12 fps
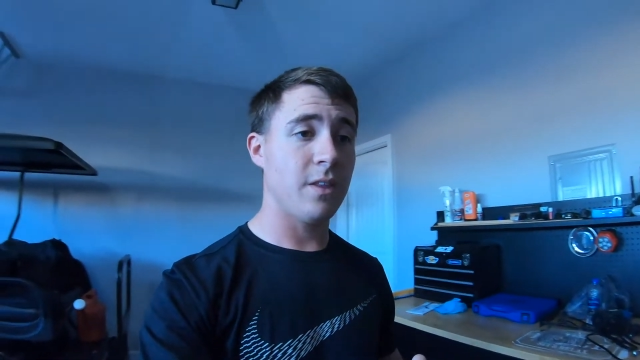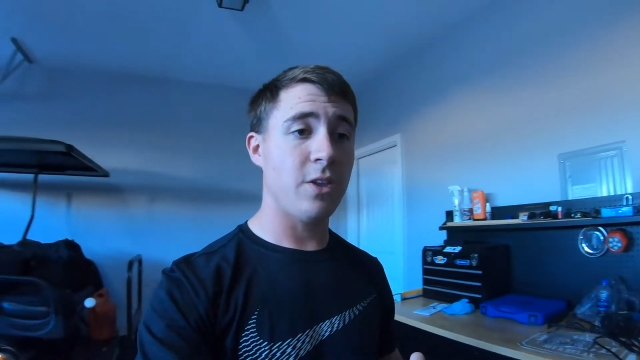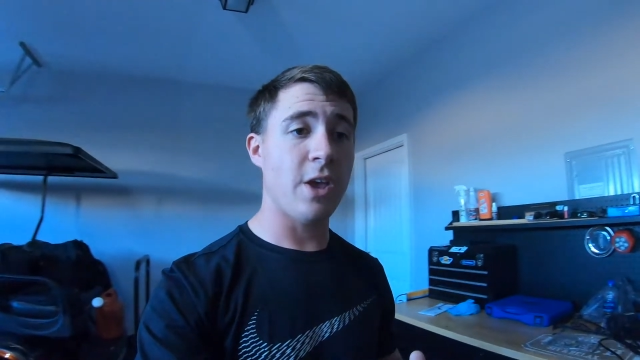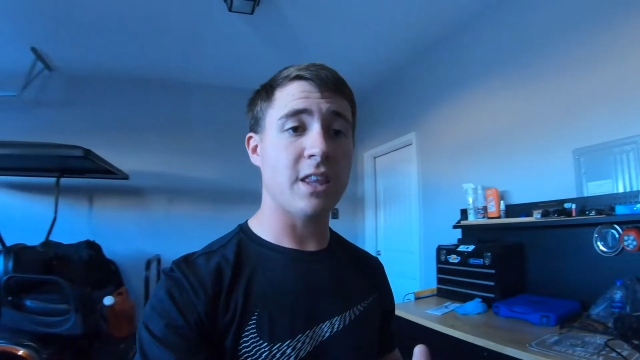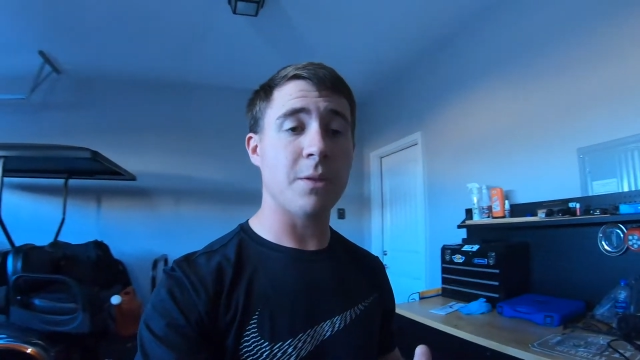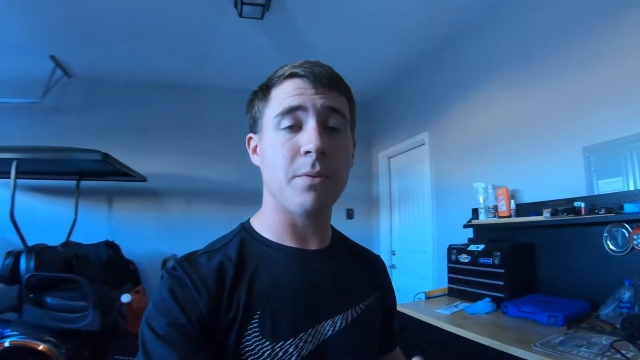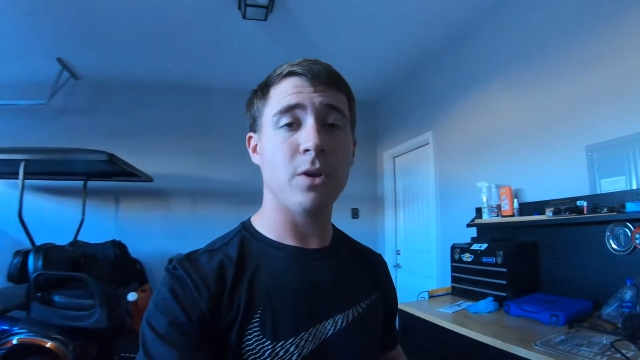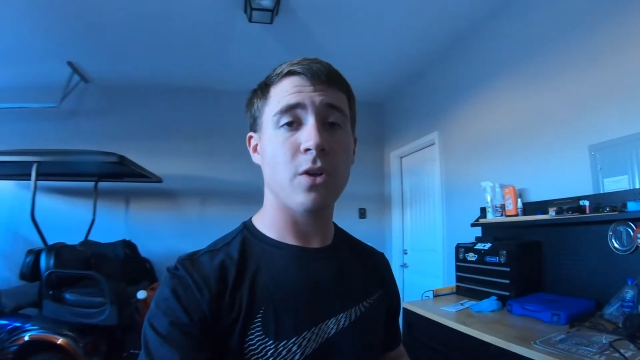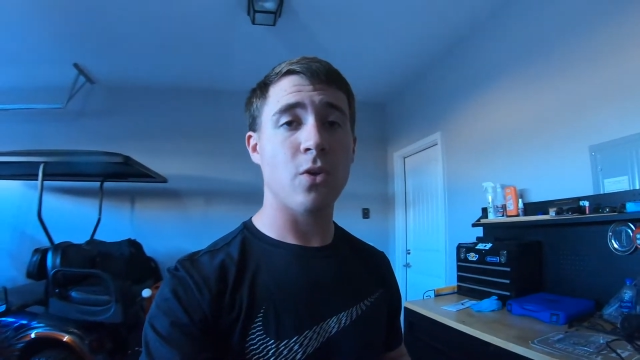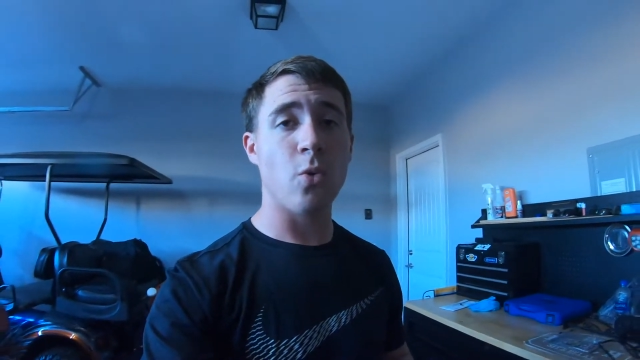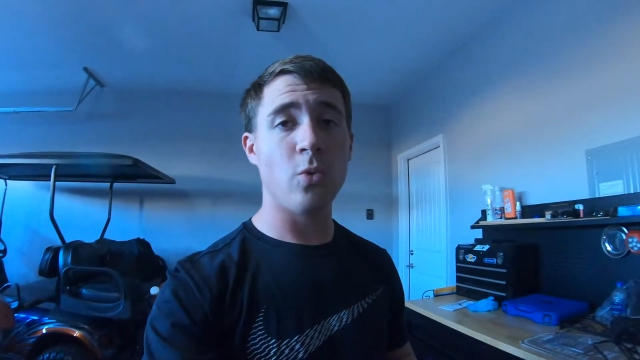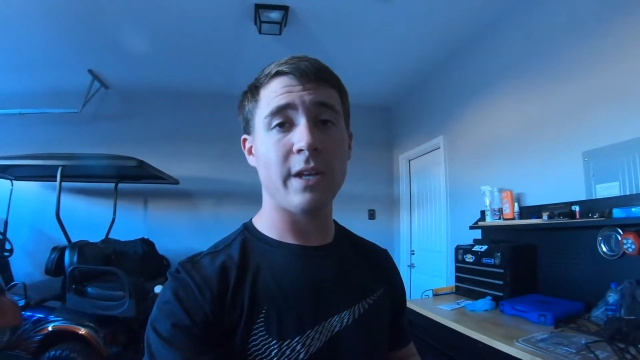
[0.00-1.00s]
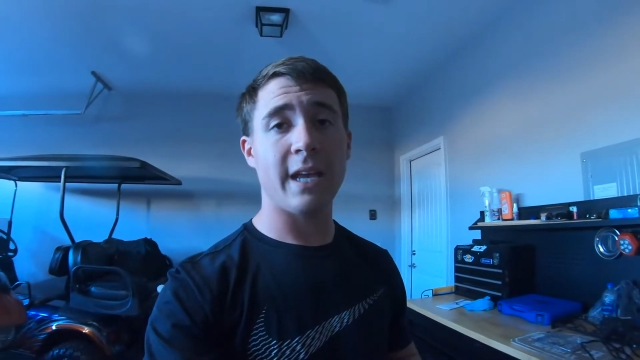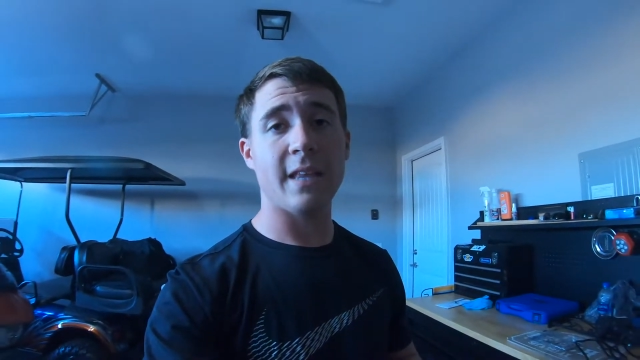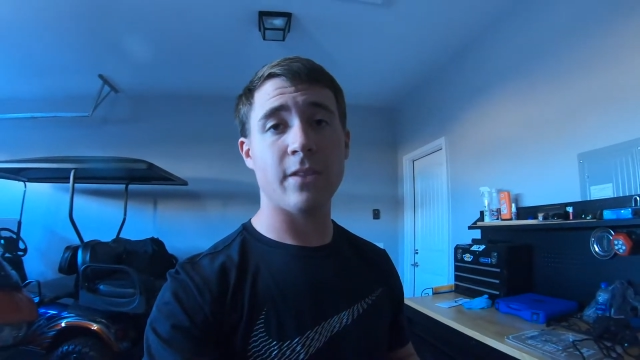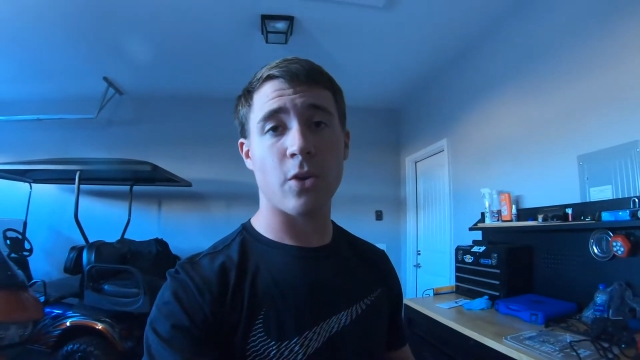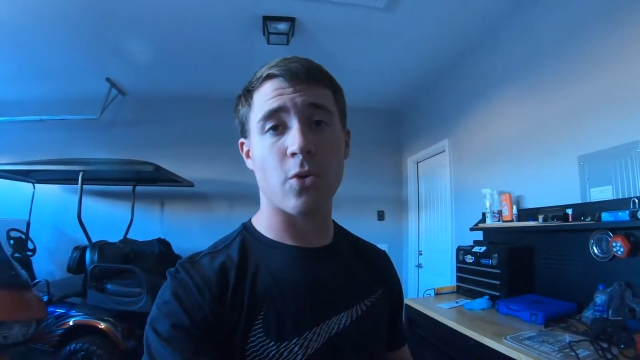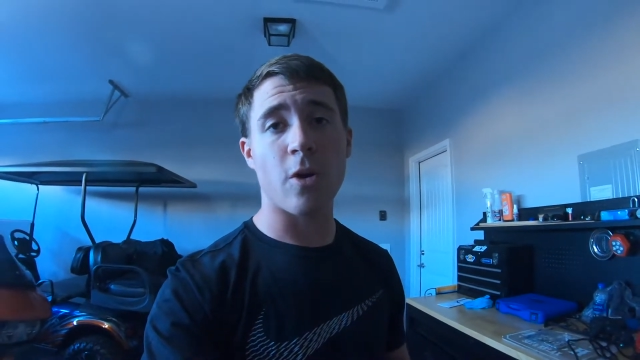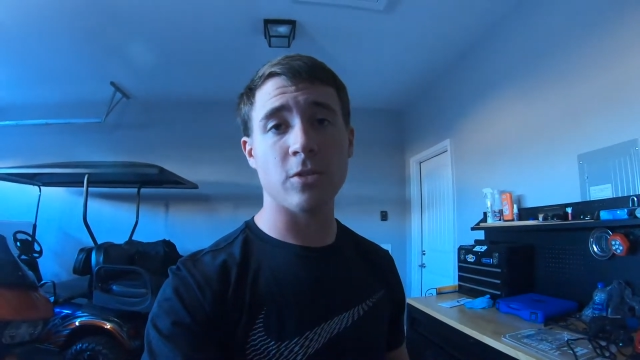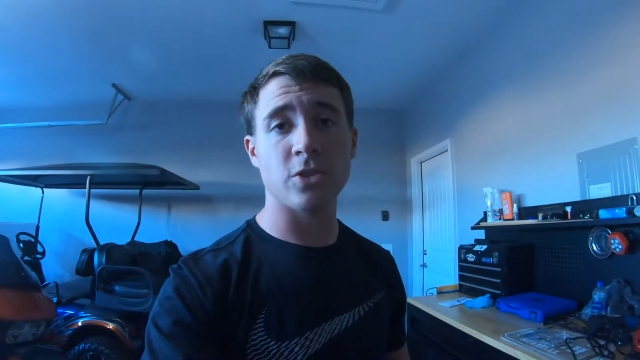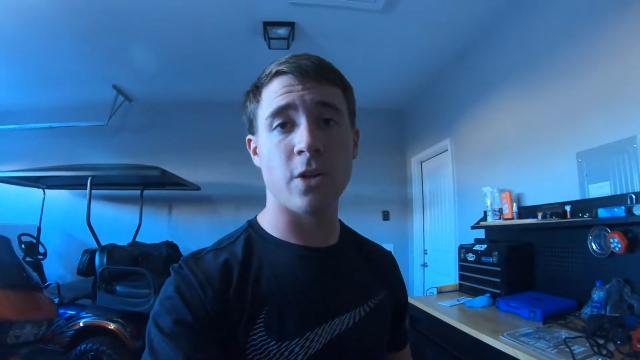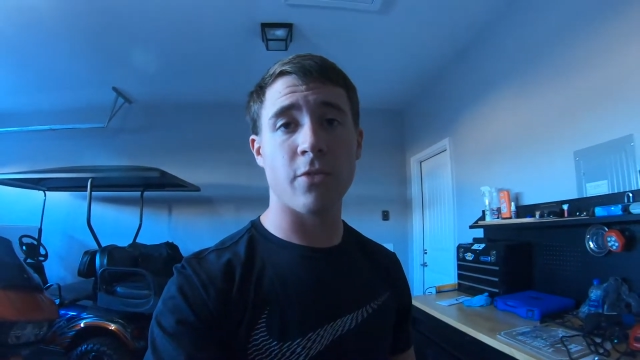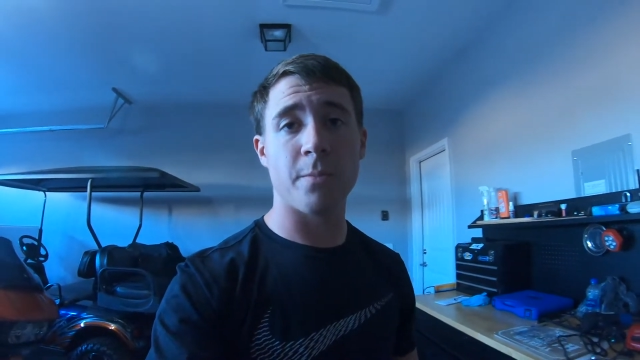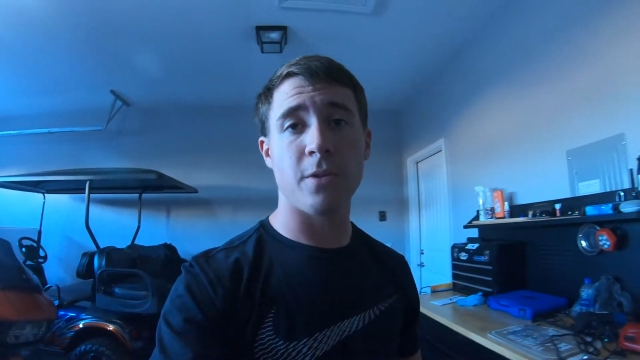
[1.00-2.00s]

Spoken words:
you had to put coolant in the crossover